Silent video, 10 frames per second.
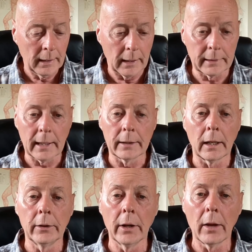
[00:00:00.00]
again,
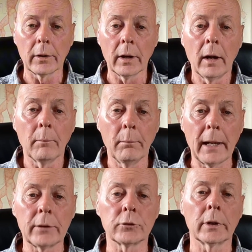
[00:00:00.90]
another
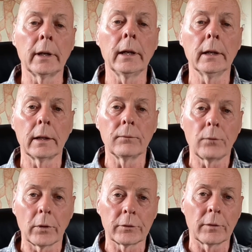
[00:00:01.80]
major healing
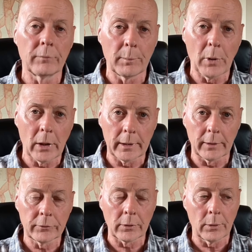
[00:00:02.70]
force of the body.
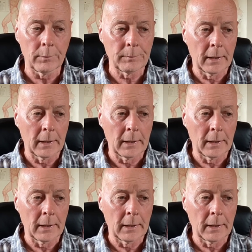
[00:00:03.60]
So